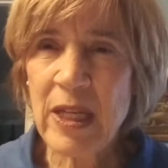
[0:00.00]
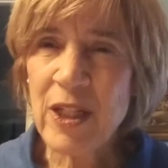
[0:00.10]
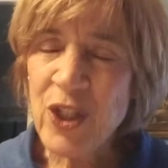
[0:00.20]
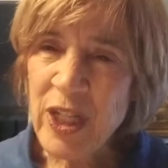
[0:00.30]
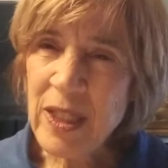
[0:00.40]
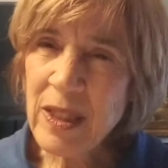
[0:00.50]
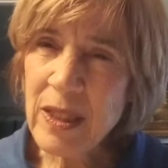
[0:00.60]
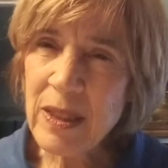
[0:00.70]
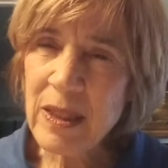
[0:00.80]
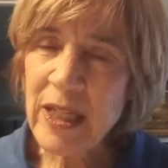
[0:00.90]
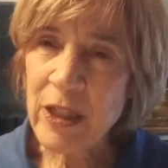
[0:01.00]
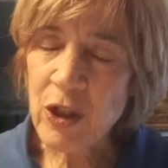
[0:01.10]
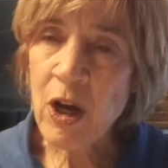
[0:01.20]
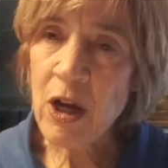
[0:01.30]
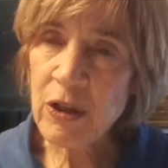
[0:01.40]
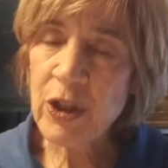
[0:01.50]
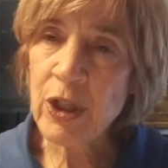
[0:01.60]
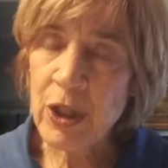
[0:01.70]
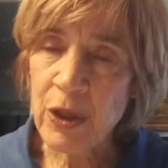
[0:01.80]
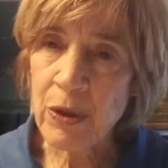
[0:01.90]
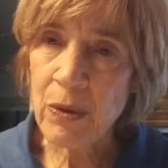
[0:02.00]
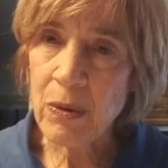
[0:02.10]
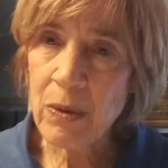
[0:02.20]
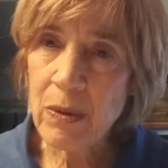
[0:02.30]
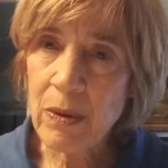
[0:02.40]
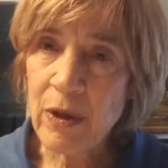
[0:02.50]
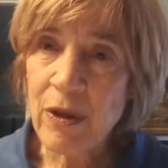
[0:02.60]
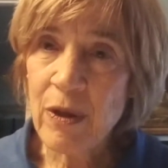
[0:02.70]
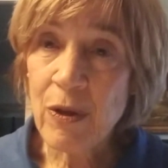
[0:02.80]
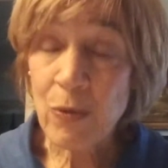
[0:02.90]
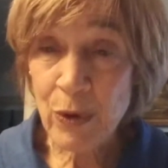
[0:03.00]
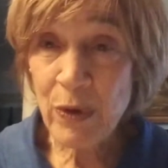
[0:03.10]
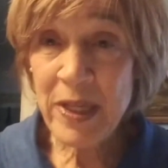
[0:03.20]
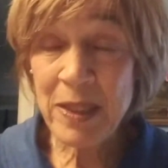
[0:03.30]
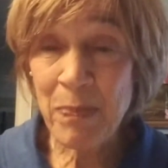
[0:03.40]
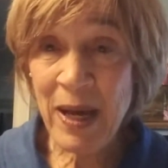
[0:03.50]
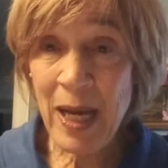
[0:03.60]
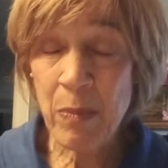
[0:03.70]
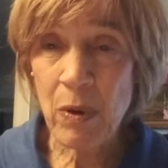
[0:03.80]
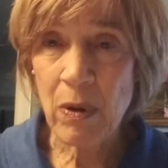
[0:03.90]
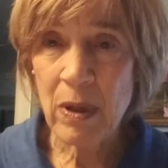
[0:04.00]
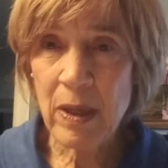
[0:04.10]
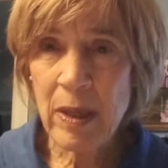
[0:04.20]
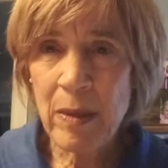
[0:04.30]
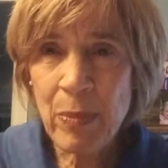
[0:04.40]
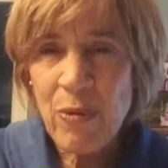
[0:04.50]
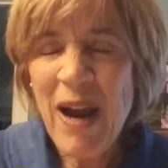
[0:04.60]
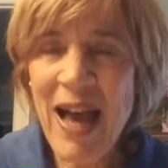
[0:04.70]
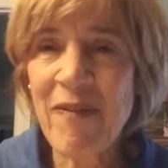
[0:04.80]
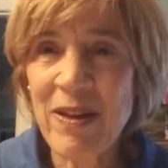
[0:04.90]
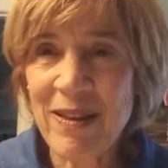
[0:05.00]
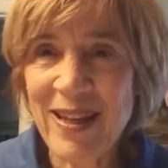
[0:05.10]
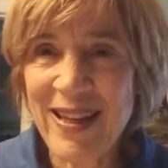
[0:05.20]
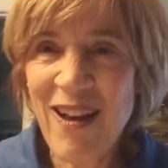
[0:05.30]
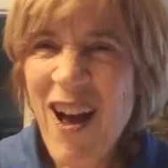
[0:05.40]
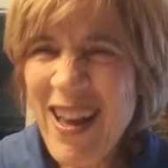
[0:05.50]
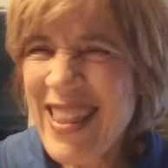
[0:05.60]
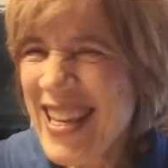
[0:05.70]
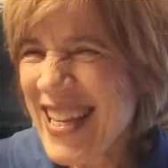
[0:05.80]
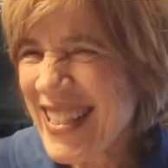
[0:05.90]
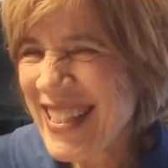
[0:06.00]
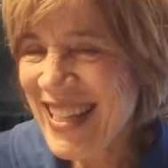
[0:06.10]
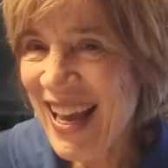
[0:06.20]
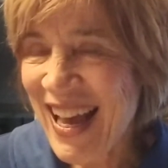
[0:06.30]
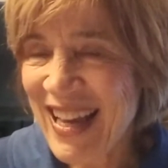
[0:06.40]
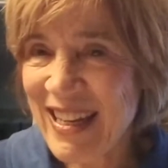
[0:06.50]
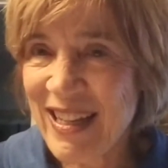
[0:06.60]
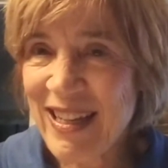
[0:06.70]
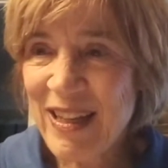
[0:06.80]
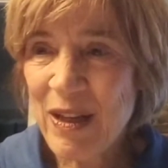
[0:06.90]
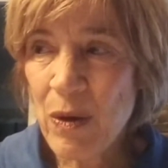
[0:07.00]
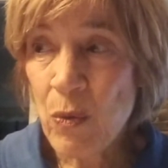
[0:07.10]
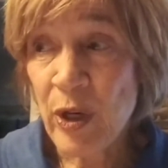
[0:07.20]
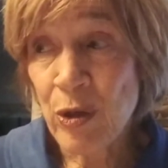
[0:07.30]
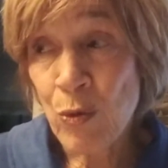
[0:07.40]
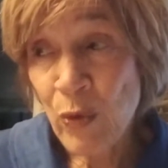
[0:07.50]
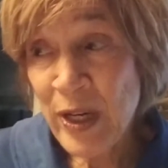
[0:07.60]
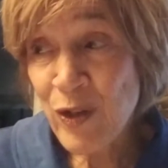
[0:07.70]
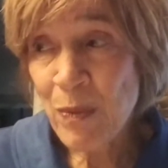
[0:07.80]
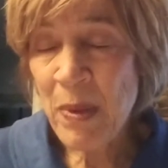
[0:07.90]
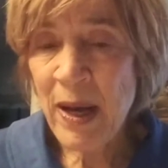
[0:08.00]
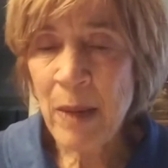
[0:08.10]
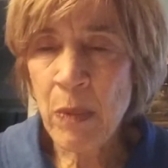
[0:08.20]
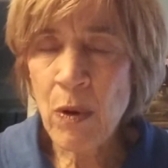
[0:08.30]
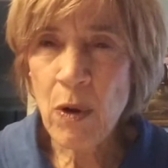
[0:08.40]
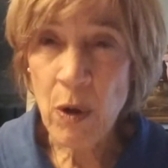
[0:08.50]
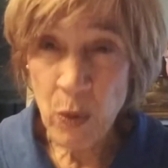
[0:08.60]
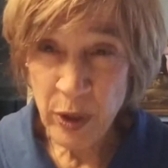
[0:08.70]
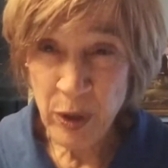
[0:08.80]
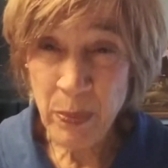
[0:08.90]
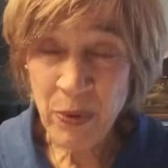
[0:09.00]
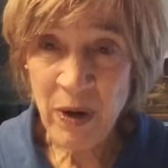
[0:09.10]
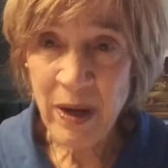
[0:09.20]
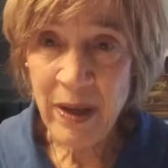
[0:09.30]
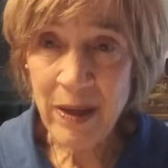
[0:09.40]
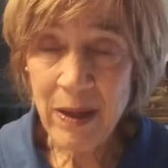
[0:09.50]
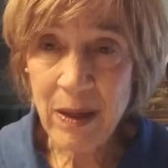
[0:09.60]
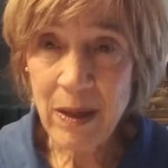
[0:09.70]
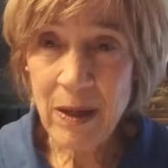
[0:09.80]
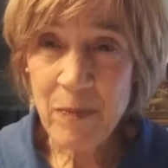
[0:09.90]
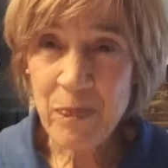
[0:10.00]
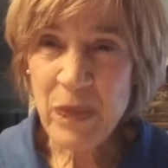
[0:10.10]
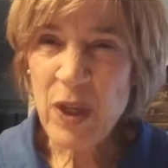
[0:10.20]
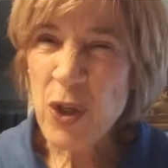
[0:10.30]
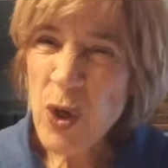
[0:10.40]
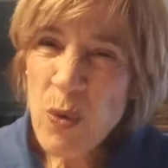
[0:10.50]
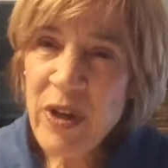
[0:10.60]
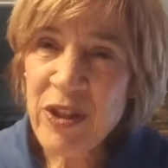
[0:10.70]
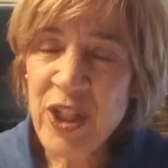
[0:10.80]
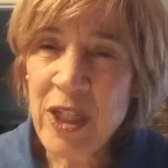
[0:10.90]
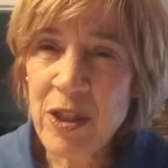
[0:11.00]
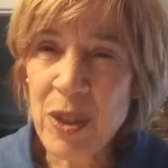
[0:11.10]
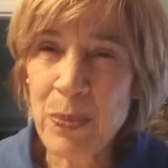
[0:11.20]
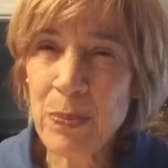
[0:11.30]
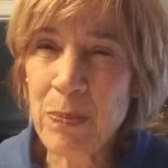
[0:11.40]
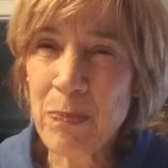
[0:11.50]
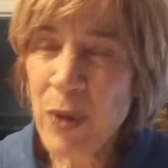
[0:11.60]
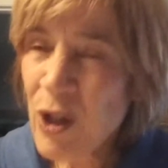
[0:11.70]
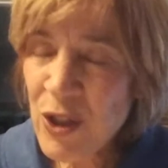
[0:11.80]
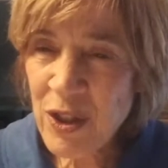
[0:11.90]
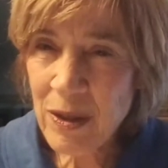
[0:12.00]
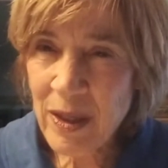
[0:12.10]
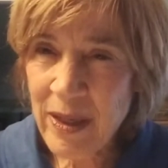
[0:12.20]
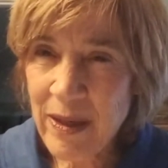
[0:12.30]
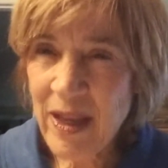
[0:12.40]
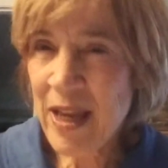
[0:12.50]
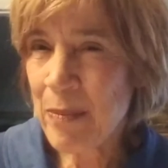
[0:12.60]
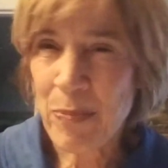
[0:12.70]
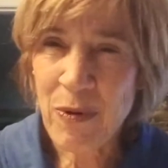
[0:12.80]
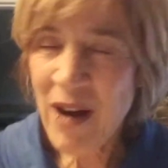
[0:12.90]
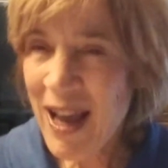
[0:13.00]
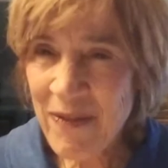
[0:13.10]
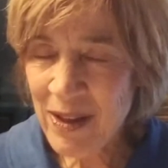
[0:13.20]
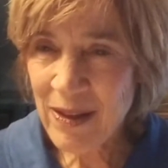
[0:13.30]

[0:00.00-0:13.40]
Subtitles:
Jesus can talk to you through his Bible privately, on the inside. When you read your Bible or when you pray, you're with Jesus personally and privately.